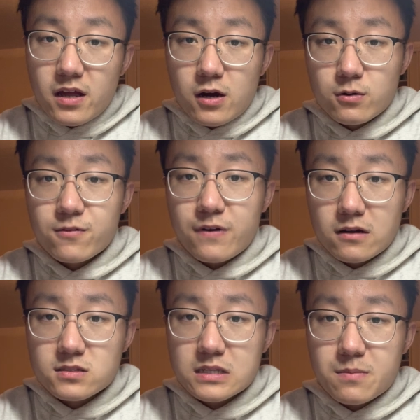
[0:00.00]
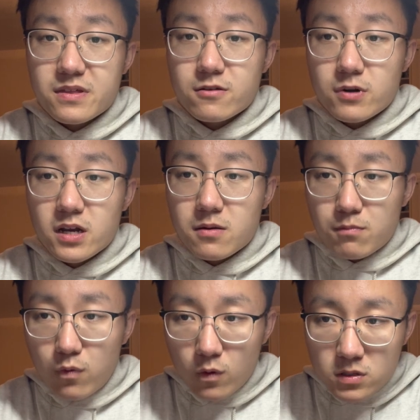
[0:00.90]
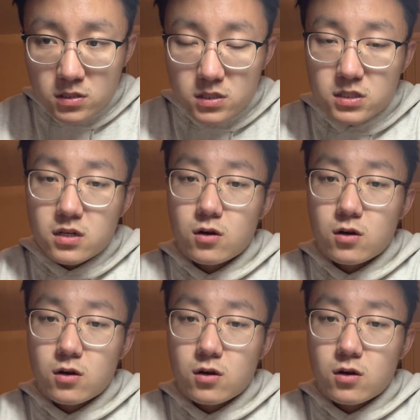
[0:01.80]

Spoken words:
and we found something really important,